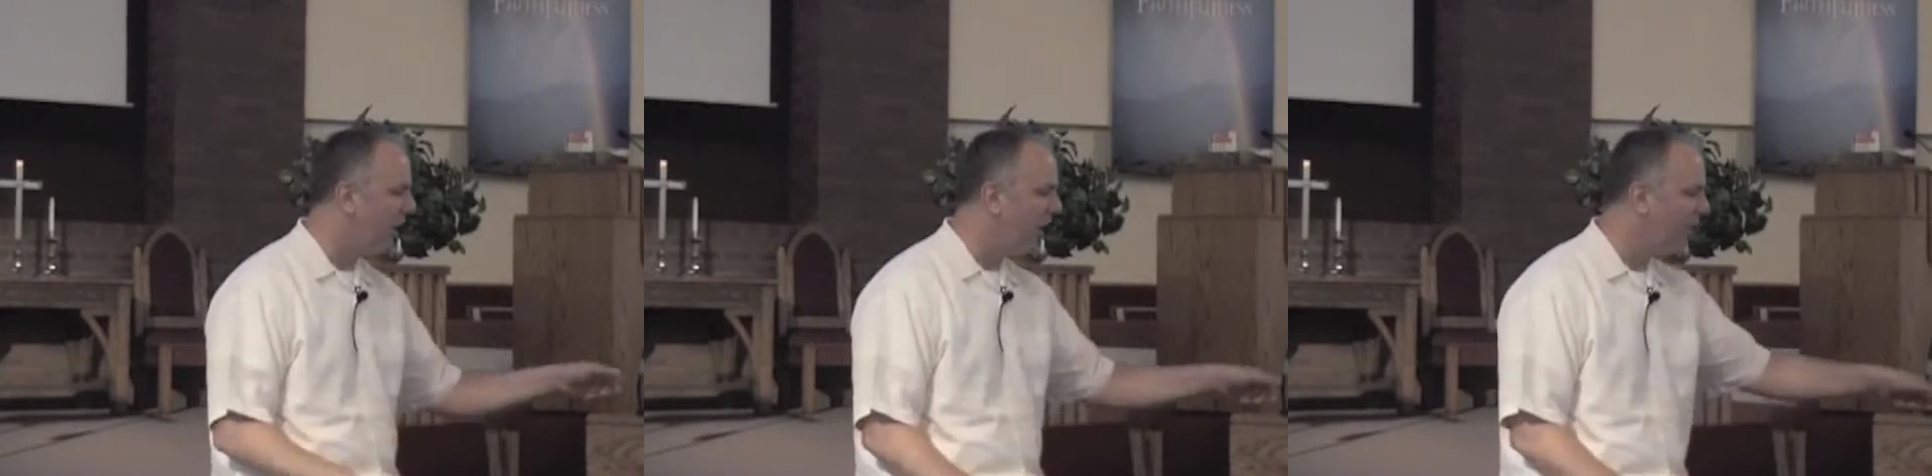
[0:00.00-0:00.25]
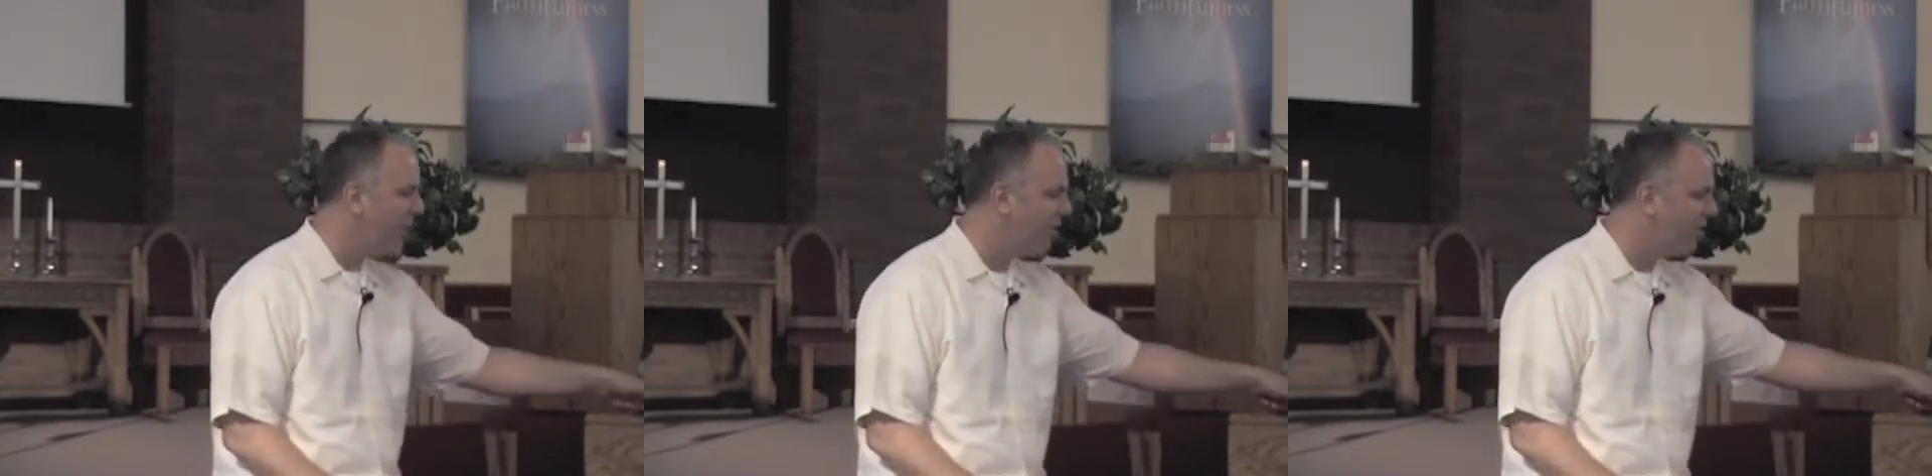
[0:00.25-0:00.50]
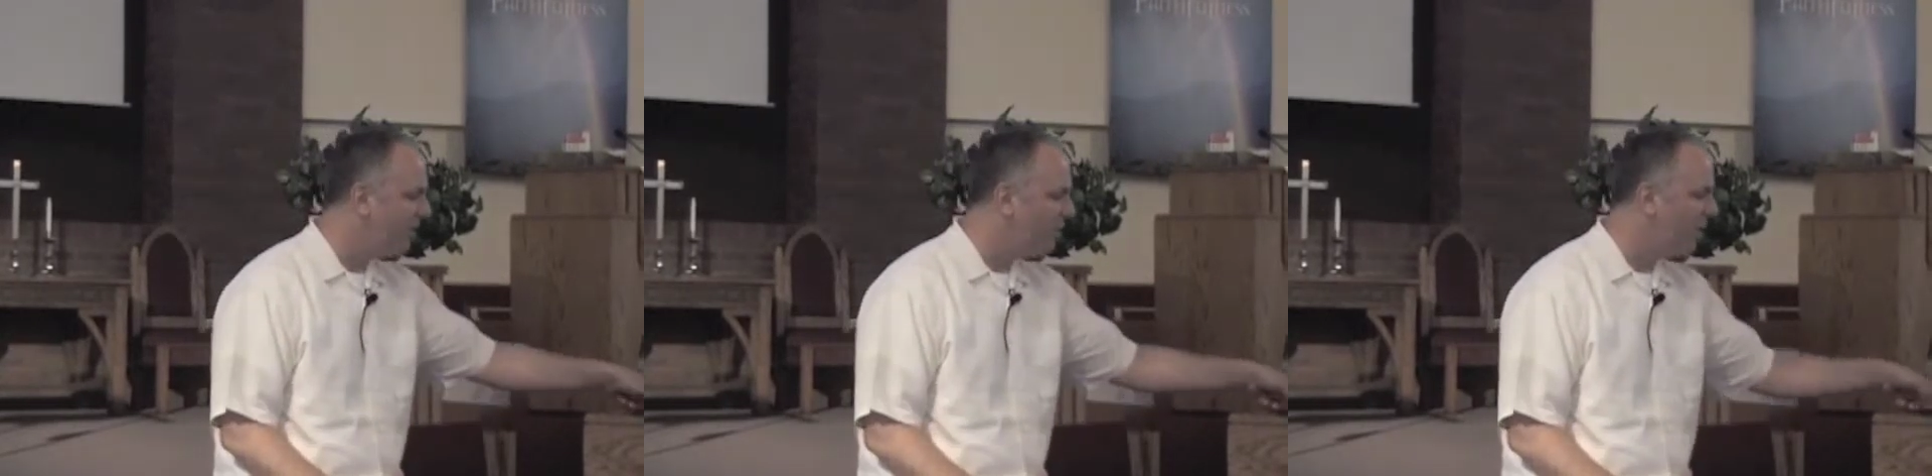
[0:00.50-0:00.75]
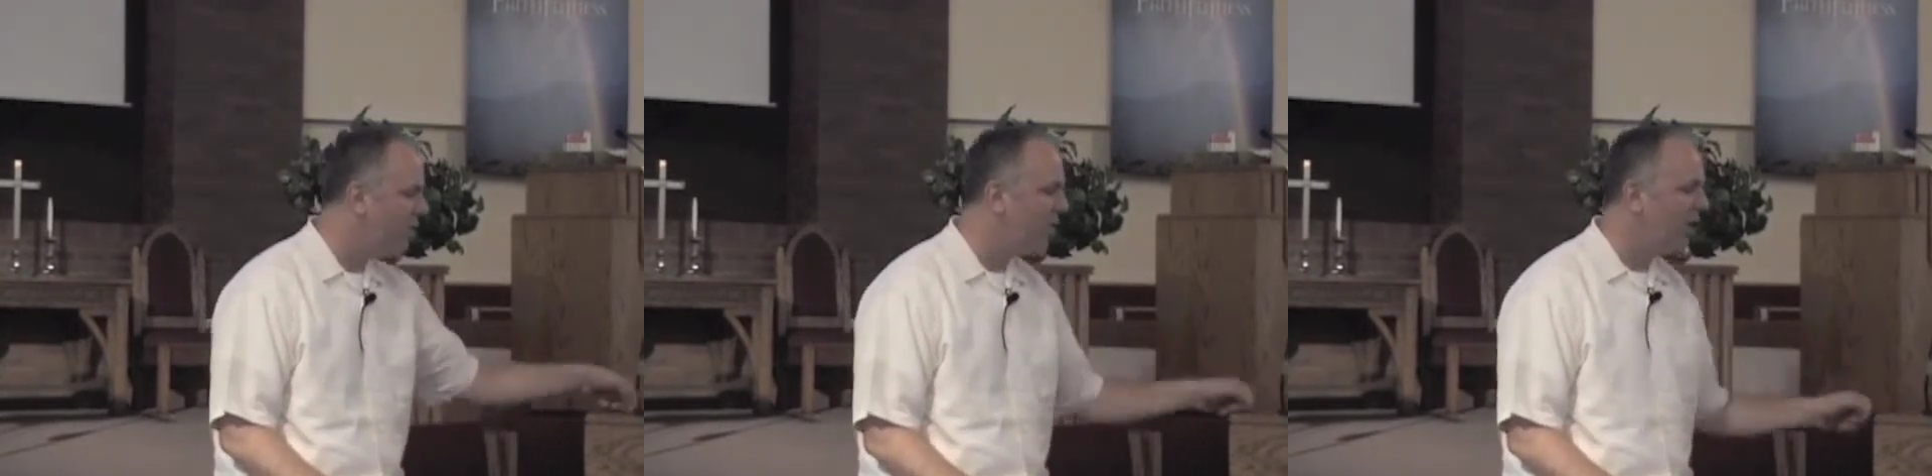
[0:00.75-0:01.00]
I had this
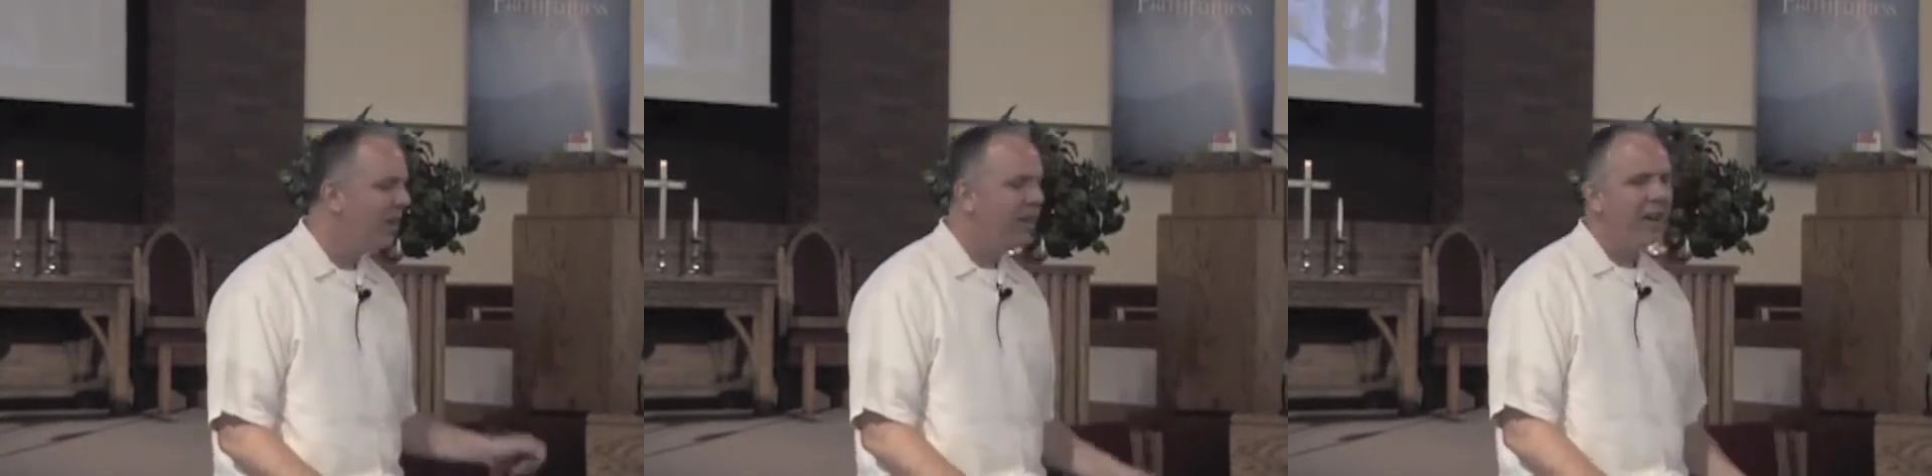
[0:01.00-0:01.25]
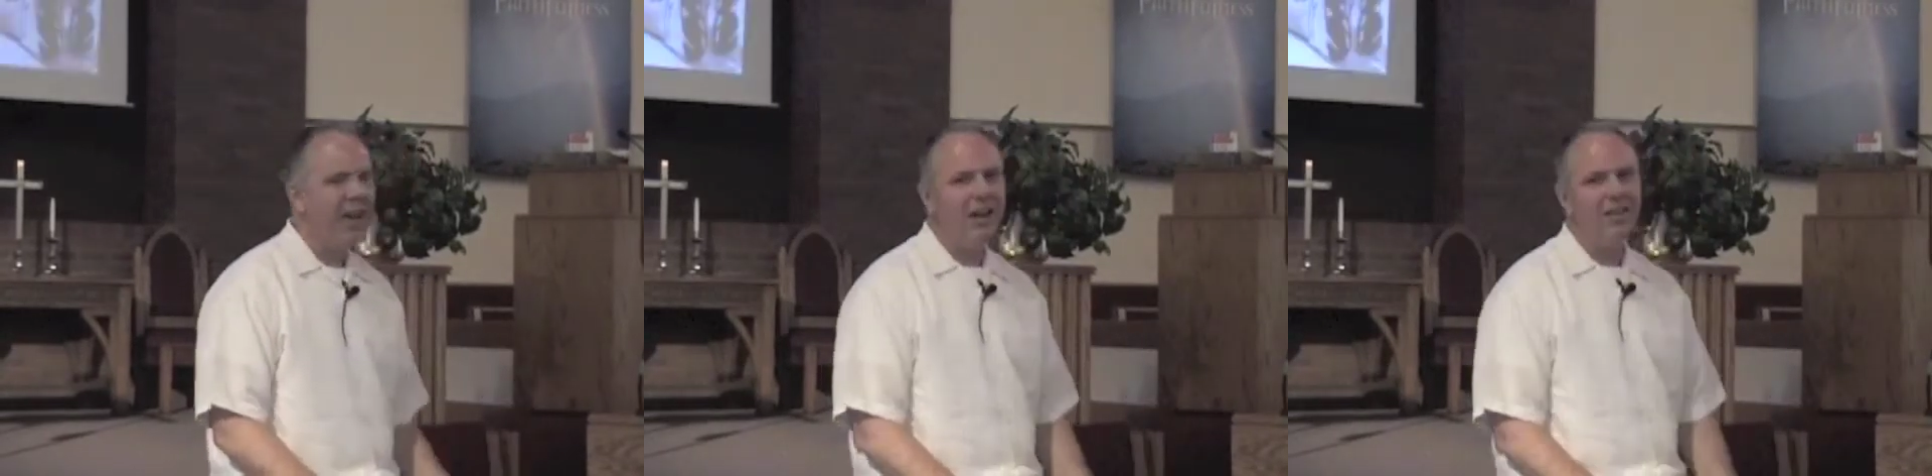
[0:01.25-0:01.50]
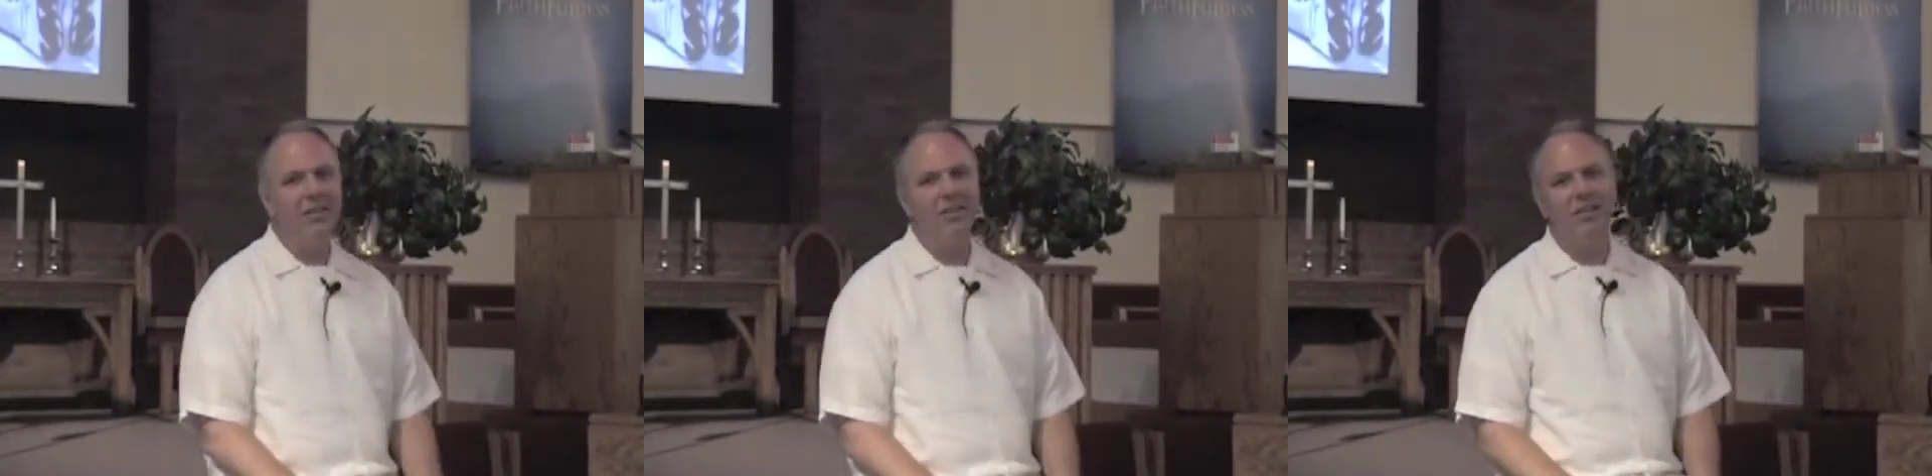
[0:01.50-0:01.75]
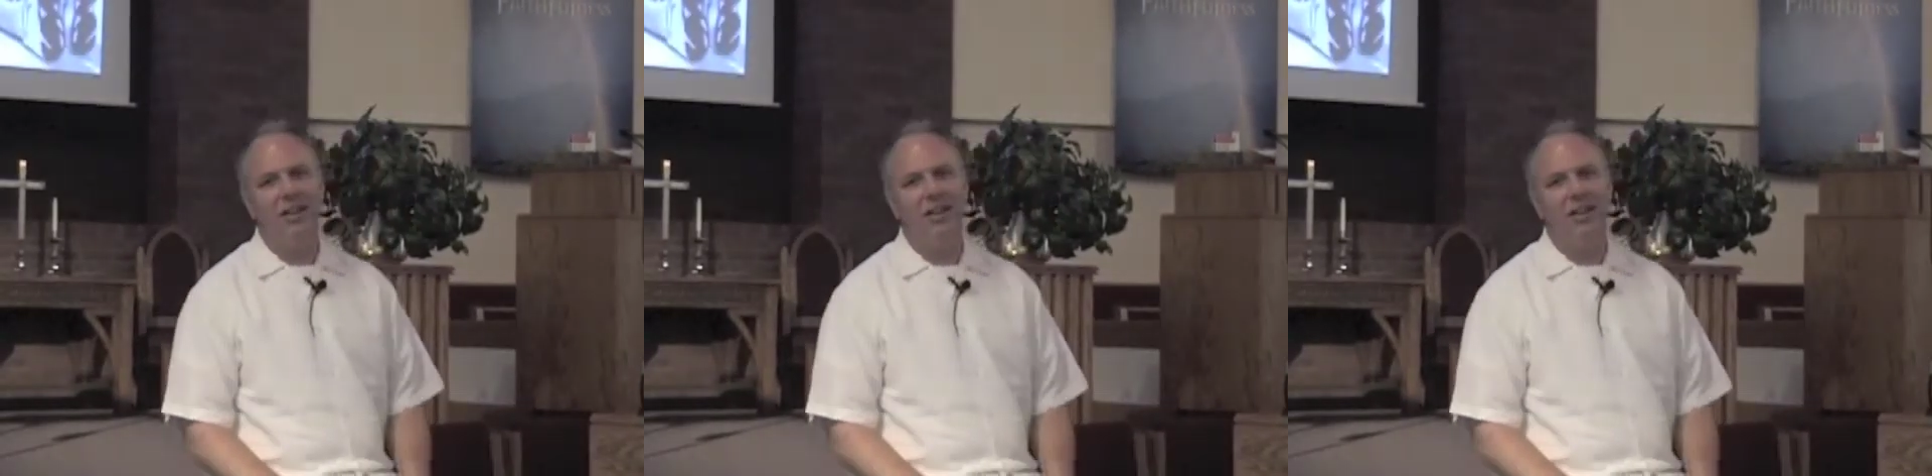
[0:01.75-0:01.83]
image and